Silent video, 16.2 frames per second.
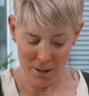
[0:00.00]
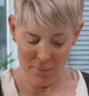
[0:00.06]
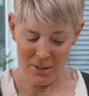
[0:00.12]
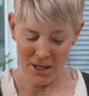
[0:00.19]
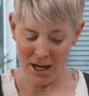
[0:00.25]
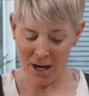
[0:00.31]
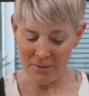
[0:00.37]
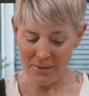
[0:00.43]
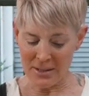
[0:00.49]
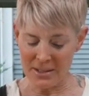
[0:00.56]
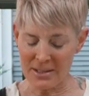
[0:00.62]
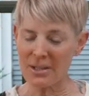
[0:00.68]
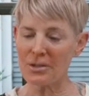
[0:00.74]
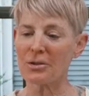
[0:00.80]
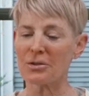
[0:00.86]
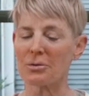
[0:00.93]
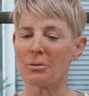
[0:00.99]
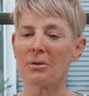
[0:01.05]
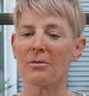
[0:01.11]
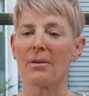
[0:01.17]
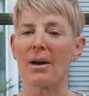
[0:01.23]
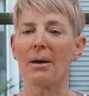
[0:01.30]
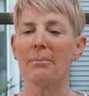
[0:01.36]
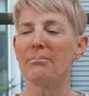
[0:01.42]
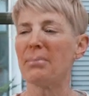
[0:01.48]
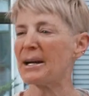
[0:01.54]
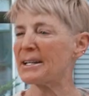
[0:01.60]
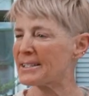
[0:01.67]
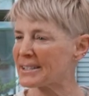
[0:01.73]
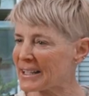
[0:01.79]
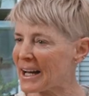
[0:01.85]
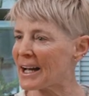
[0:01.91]
I'm gonna cut this into sort of
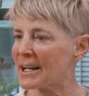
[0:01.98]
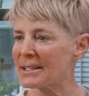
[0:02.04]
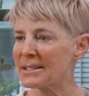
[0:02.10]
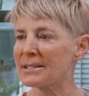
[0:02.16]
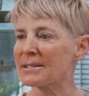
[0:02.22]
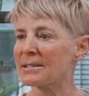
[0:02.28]
bite-sized